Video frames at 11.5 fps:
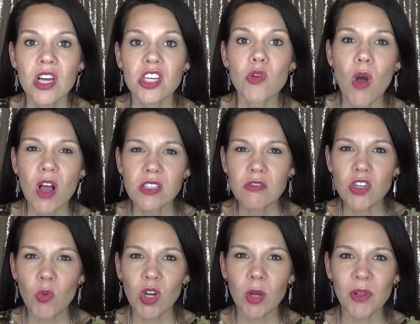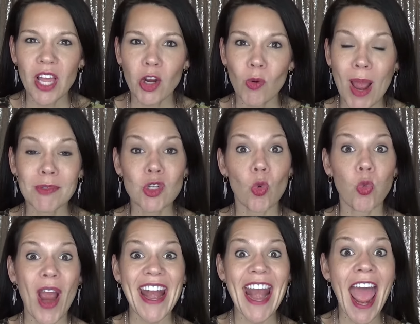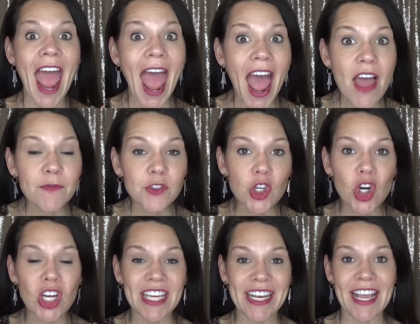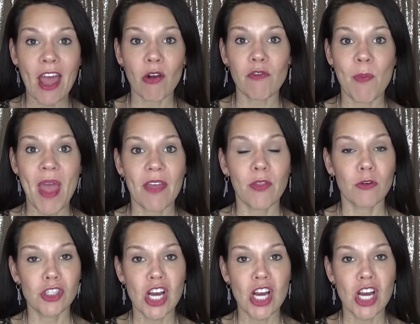You also don't want to apply your wraps right after getting out of a bath or